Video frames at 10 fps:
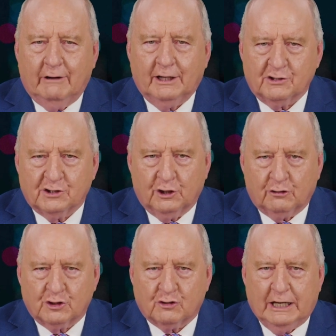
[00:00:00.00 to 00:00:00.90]
around in
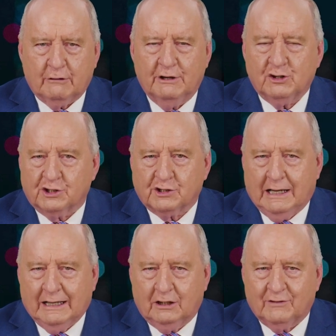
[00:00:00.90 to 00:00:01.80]
circles trying to reach his
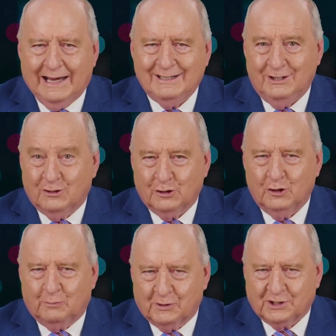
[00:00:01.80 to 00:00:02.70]
target of
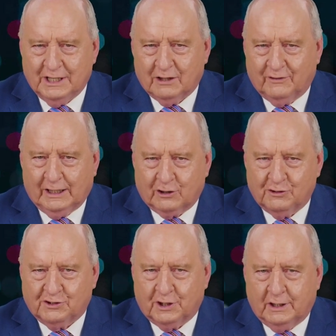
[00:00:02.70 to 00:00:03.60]
82% of
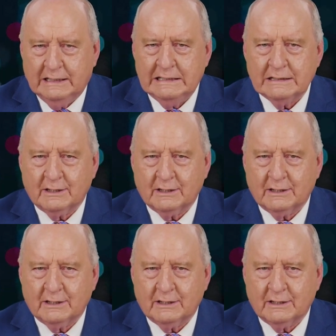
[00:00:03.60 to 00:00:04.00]
electricity